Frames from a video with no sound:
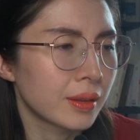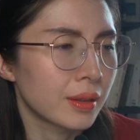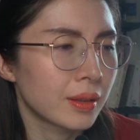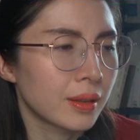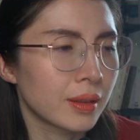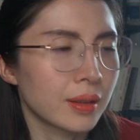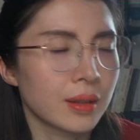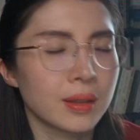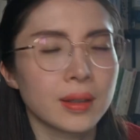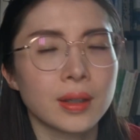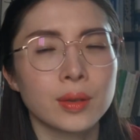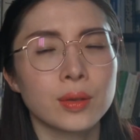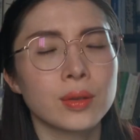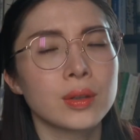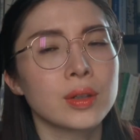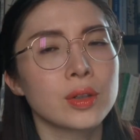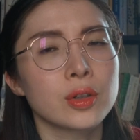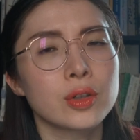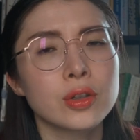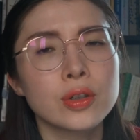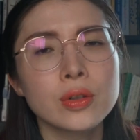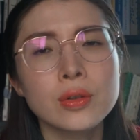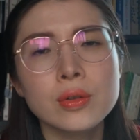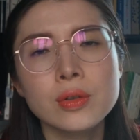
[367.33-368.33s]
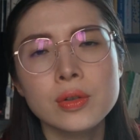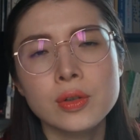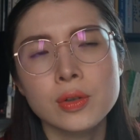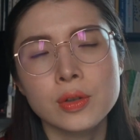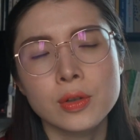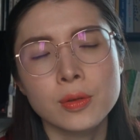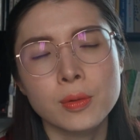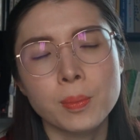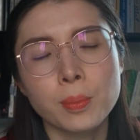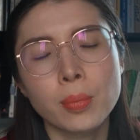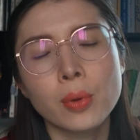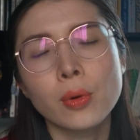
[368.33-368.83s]
that you can choose
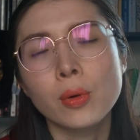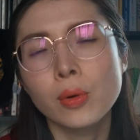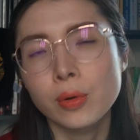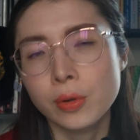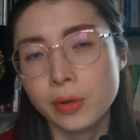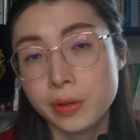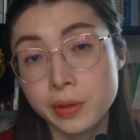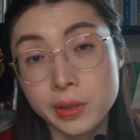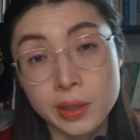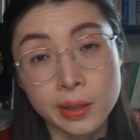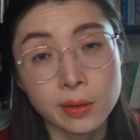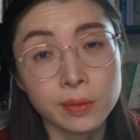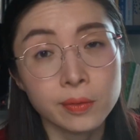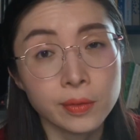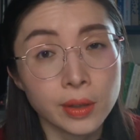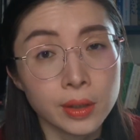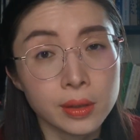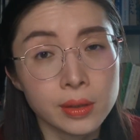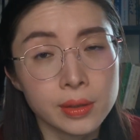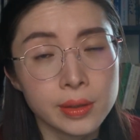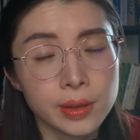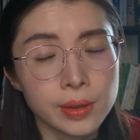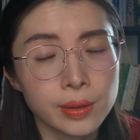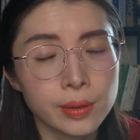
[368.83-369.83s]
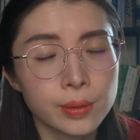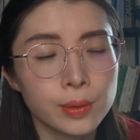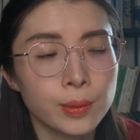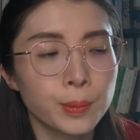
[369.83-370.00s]
to pour yourself into,